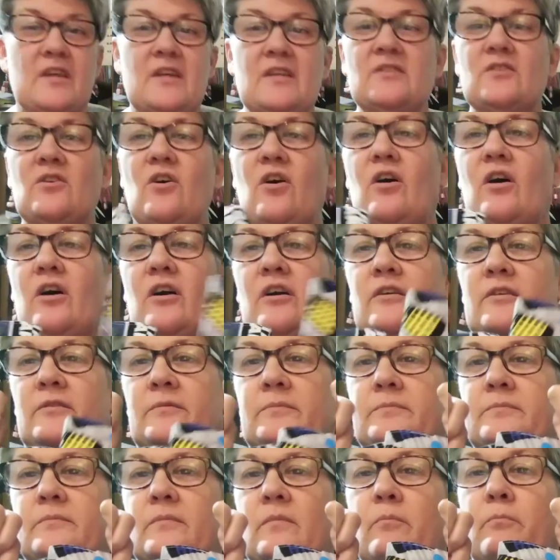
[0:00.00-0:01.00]
These
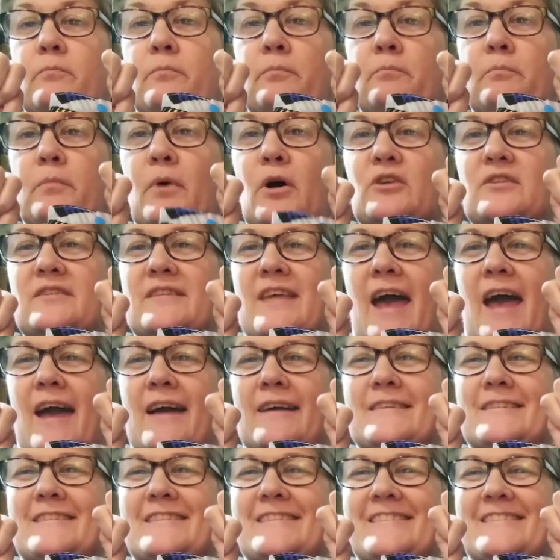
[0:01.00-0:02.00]
are ball
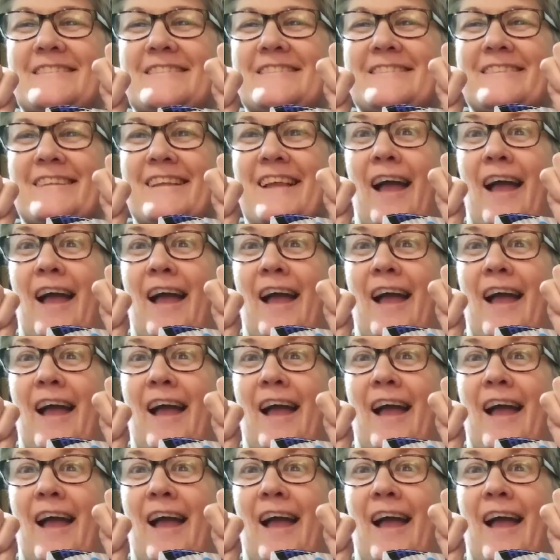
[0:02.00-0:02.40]
sacks.